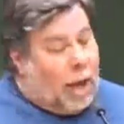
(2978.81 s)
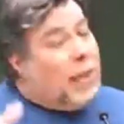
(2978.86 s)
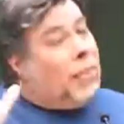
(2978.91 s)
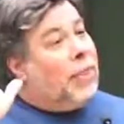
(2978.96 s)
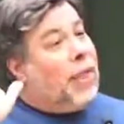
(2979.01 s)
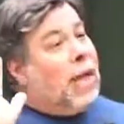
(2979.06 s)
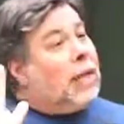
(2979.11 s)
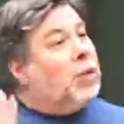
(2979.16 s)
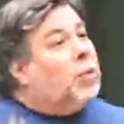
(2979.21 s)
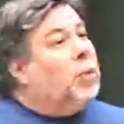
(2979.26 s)
And
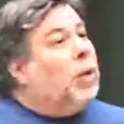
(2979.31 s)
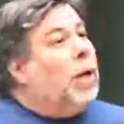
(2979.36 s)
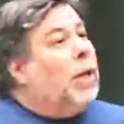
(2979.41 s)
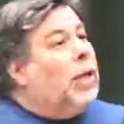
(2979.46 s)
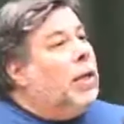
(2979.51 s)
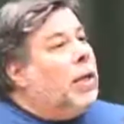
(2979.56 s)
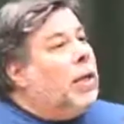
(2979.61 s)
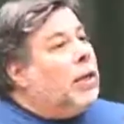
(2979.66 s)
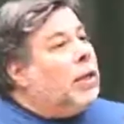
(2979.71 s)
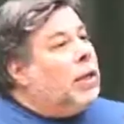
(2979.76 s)
that's what I
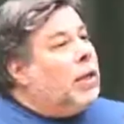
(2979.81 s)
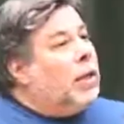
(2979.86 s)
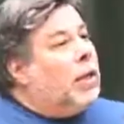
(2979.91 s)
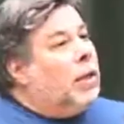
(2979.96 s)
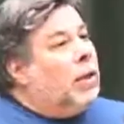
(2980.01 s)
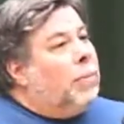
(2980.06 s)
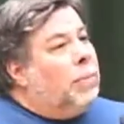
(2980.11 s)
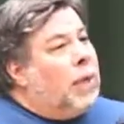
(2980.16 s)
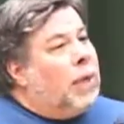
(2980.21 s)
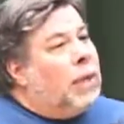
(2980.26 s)
needed to
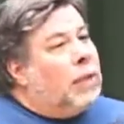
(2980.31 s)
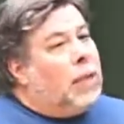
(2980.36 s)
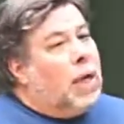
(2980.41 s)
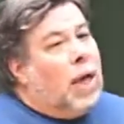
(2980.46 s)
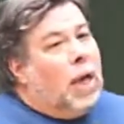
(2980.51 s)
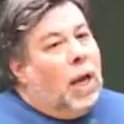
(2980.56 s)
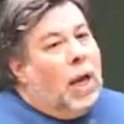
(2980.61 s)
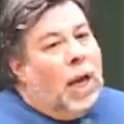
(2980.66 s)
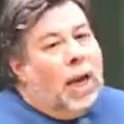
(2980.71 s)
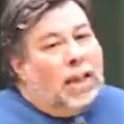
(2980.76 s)
hear because
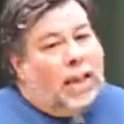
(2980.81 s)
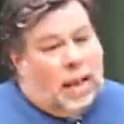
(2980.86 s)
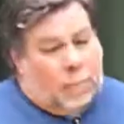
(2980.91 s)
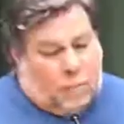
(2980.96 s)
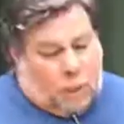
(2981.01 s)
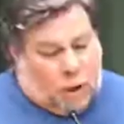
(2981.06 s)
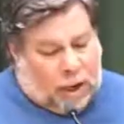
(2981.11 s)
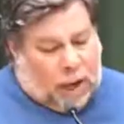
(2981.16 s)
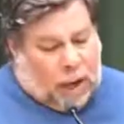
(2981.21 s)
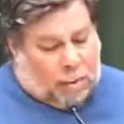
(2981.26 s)
at
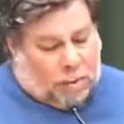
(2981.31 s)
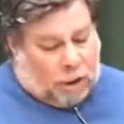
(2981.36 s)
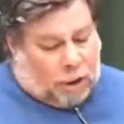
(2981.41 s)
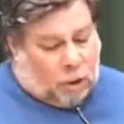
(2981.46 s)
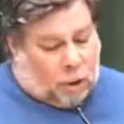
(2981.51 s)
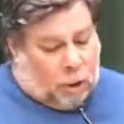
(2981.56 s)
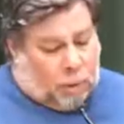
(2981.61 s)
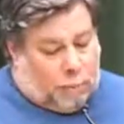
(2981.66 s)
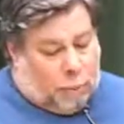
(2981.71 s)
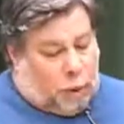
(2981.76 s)
that point, I was the
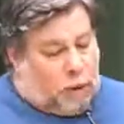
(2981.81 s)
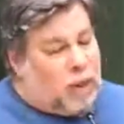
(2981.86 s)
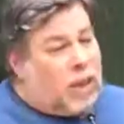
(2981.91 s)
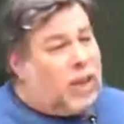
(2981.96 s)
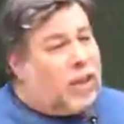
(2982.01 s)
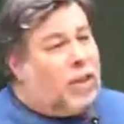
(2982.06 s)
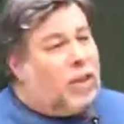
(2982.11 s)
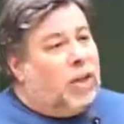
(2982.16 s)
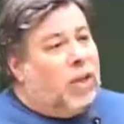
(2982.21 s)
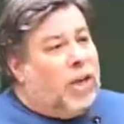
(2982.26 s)
sort of person
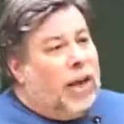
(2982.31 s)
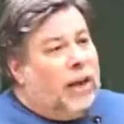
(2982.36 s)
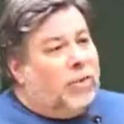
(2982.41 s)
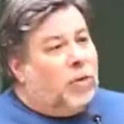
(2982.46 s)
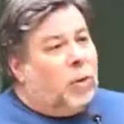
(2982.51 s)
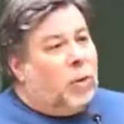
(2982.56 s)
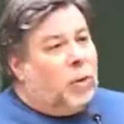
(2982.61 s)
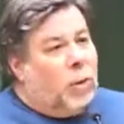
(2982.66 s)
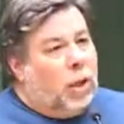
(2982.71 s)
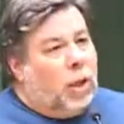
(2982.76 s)
that could
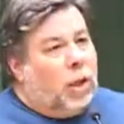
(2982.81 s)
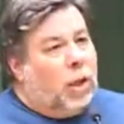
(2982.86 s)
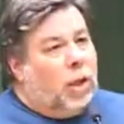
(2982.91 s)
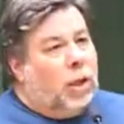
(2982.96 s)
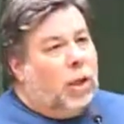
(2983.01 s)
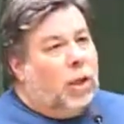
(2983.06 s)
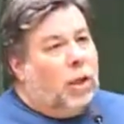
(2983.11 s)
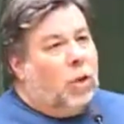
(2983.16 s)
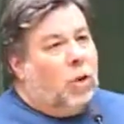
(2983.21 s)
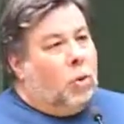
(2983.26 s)
never
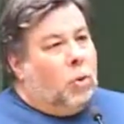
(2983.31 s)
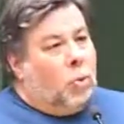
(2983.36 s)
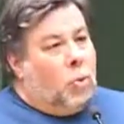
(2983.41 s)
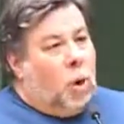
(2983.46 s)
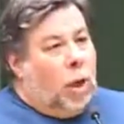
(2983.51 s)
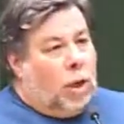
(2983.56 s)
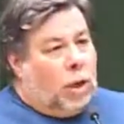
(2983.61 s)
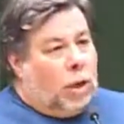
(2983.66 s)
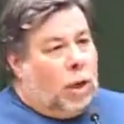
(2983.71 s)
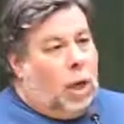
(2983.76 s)
really
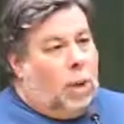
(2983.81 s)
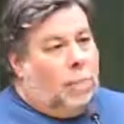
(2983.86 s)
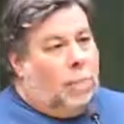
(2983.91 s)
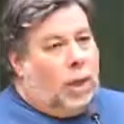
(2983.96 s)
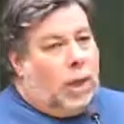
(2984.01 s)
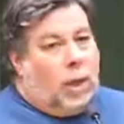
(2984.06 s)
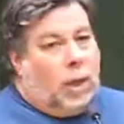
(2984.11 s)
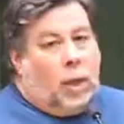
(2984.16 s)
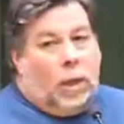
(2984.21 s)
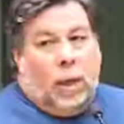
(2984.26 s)
run a
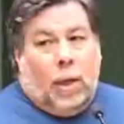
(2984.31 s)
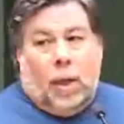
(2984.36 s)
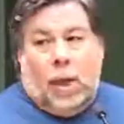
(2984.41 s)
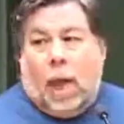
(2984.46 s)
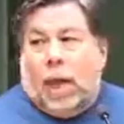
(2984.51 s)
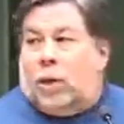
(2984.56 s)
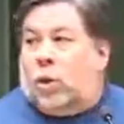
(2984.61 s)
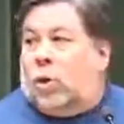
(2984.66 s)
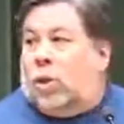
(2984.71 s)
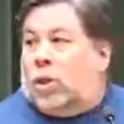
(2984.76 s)
company.
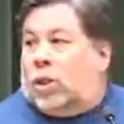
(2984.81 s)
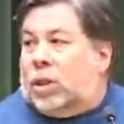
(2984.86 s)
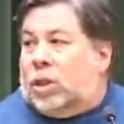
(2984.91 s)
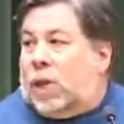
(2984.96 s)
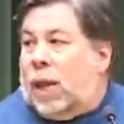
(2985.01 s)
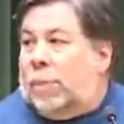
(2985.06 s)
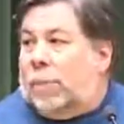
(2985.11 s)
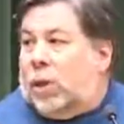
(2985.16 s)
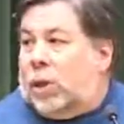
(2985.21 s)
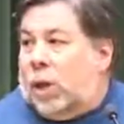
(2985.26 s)
I couldn't
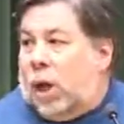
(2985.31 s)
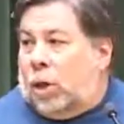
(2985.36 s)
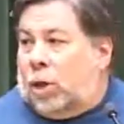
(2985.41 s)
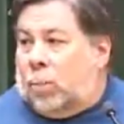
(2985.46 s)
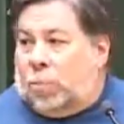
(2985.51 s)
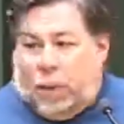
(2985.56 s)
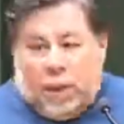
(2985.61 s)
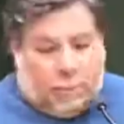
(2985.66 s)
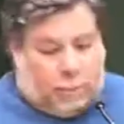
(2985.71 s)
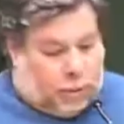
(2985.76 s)
step on
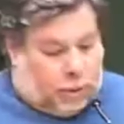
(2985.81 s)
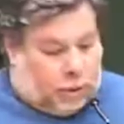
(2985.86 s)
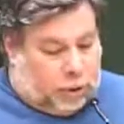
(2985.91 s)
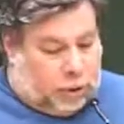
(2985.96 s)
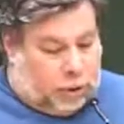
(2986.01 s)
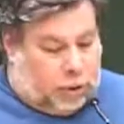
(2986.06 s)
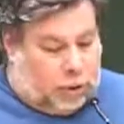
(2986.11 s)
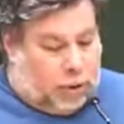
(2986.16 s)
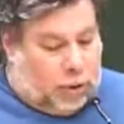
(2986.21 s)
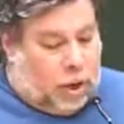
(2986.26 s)
other
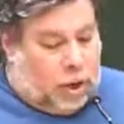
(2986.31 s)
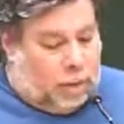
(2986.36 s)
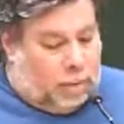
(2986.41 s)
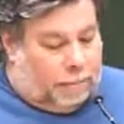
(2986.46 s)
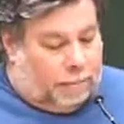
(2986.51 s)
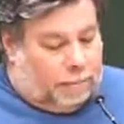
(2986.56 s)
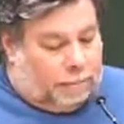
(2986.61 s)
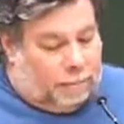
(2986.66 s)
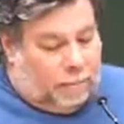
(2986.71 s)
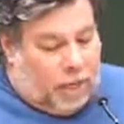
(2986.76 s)
people's
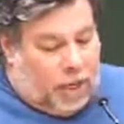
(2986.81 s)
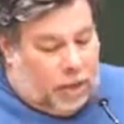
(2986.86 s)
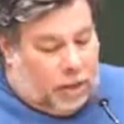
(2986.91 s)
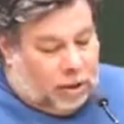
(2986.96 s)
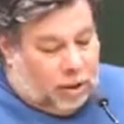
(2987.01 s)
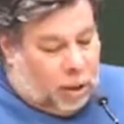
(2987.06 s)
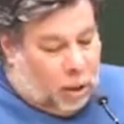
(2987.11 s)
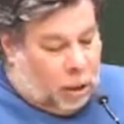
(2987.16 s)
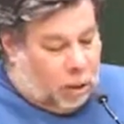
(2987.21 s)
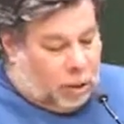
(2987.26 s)
um,
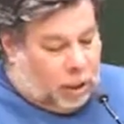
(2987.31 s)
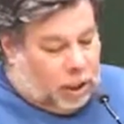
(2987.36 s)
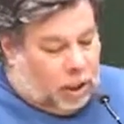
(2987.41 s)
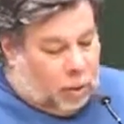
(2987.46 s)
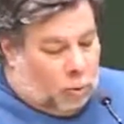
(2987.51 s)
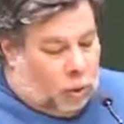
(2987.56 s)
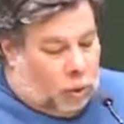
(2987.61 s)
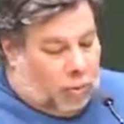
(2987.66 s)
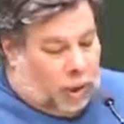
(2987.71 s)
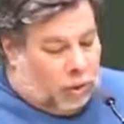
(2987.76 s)
toes. I
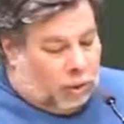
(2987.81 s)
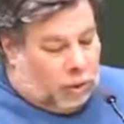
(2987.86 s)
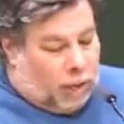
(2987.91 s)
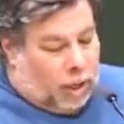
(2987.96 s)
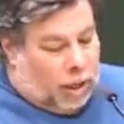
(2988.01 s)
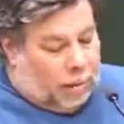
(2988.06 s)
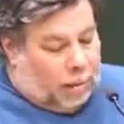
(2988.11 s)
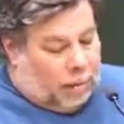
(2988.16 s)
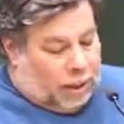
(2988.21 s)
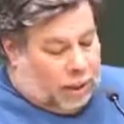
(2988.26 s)
think we're about
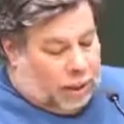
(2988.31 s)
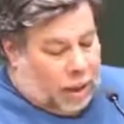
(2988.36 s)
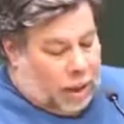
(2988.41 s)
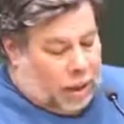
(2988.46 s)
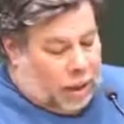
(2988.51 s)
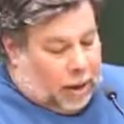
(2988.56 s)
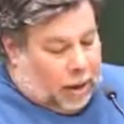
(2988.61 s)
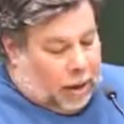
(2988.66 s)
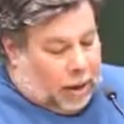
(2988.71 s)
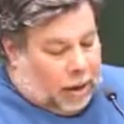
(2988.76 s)
done, but
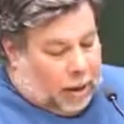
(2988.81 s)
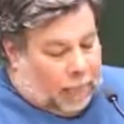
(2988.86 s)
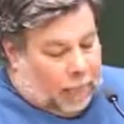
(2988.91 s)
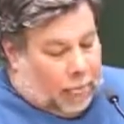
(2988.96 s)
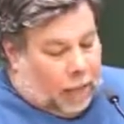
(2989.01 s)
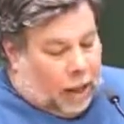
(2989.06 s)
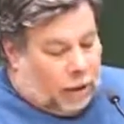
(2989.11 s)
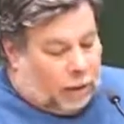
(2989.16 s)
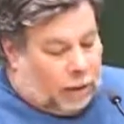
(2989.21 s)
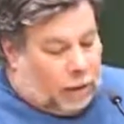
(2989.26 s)

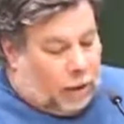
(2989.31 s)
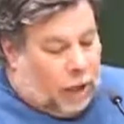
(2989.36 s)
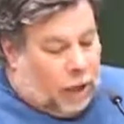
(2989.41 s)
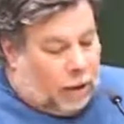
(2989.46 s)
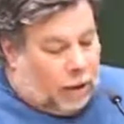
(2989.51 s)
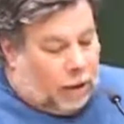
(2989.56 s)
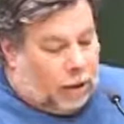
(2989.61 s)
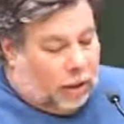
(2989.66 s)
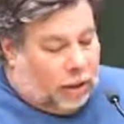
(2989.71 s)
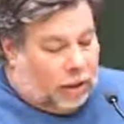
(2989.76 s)
um, I'll,
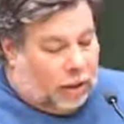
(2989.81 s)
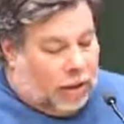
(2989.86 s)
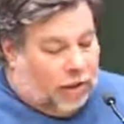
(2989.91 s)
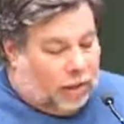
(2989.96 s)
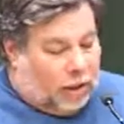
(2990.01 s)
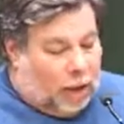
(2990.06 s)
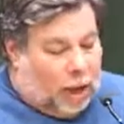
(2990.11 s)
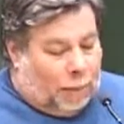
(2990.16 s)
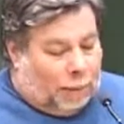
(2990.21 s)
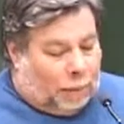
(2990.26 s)
I'll
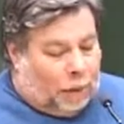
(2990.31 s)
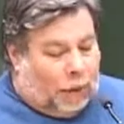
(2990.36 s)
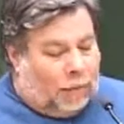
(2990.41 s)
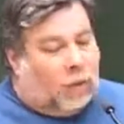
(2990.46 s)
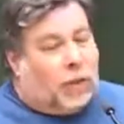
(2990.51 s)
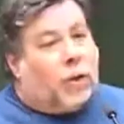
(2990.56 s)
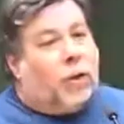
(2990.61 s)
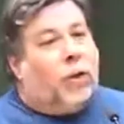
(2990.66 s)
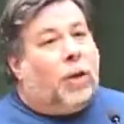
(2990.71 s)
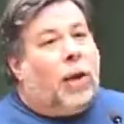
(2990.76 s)
give a couple
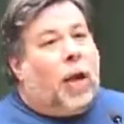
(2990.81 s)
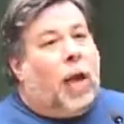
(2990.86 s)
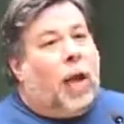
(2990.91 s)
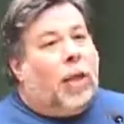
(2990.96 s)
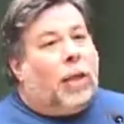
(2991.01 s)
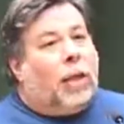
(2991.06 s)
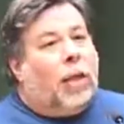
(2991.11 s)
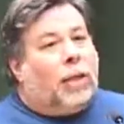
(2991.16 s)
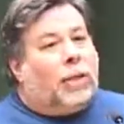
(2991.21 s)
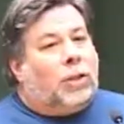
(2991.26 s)
of the good
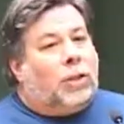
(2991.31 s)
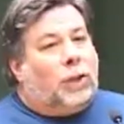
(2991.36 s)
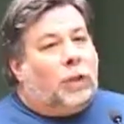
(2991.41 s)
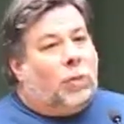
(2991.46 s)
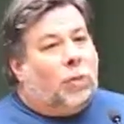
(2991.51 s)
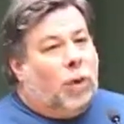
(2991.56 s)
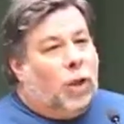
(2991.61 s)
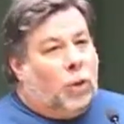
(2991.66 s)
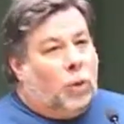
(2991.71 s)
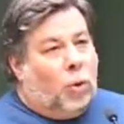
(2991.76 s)
highlights
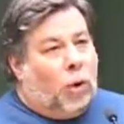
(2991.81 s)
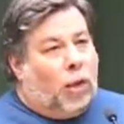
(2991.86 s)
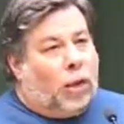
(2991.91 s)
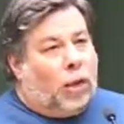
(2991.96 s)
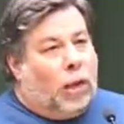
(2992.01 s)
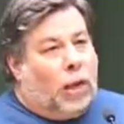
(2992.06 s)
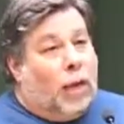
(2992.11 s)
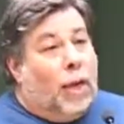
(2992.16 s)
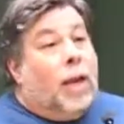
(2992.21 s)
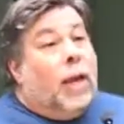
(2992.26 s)
real
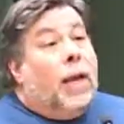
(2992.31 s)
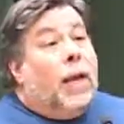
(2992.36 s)
quickly.